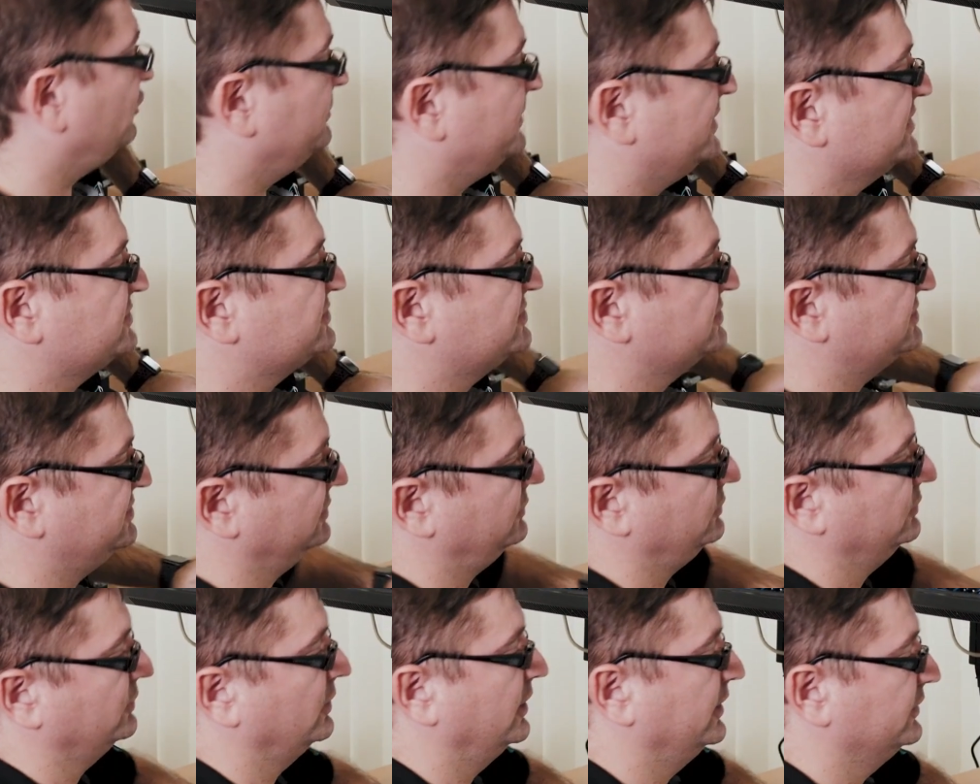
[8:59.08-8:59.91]
few minutes to
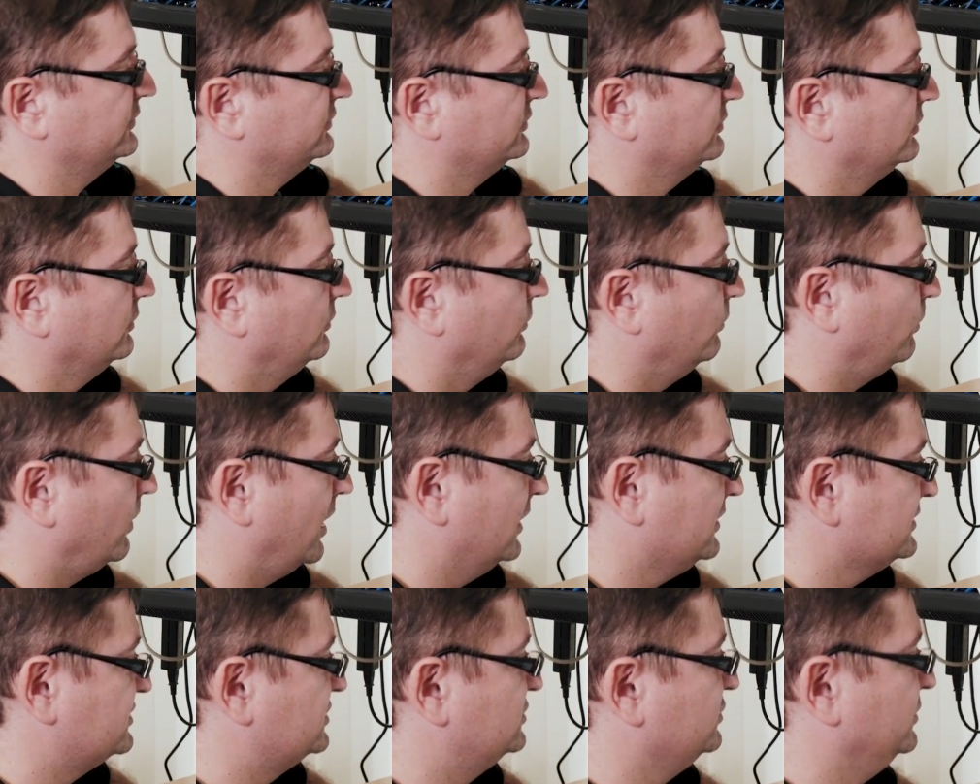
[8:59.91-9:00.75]
synchronize.
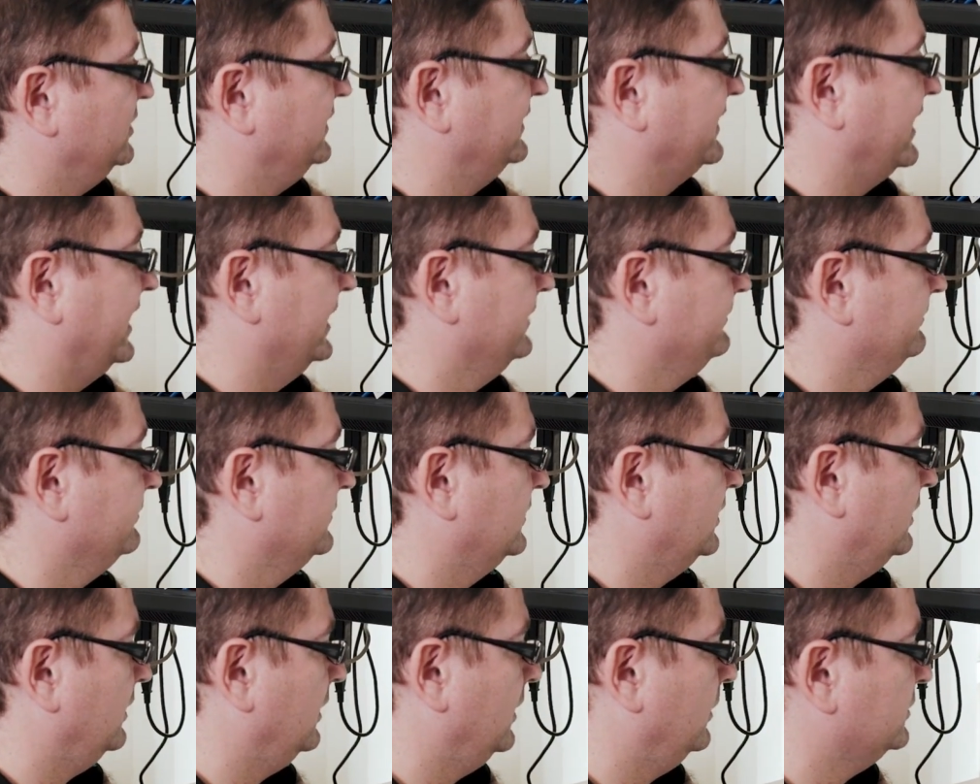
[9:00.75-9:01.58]
While it's doing that,
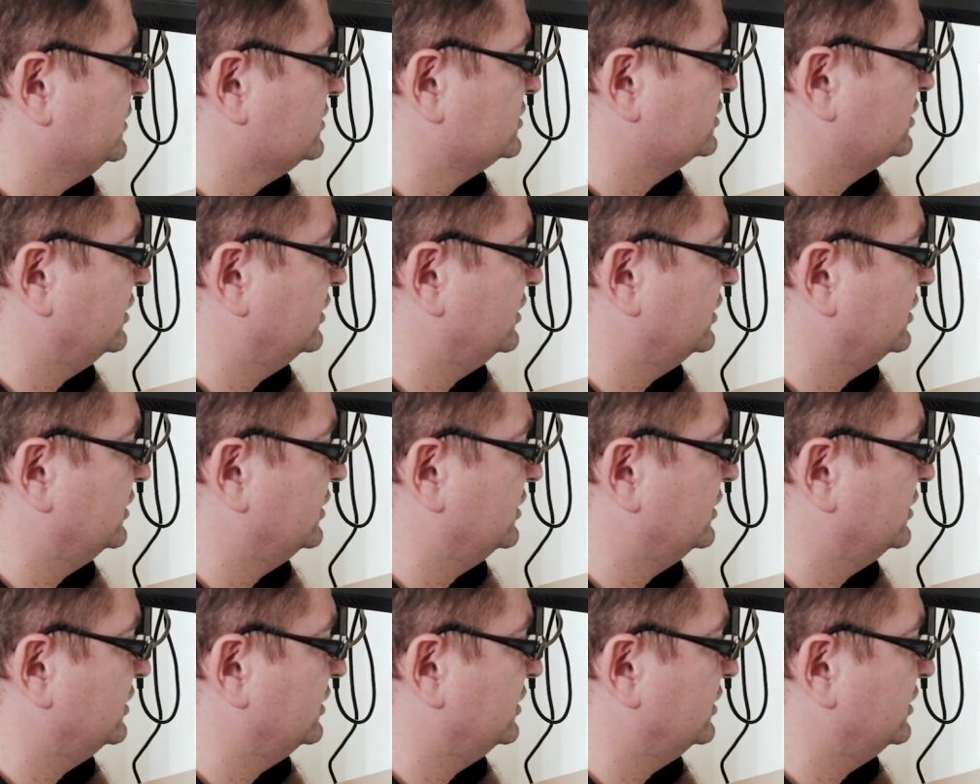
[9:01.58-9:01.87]
I want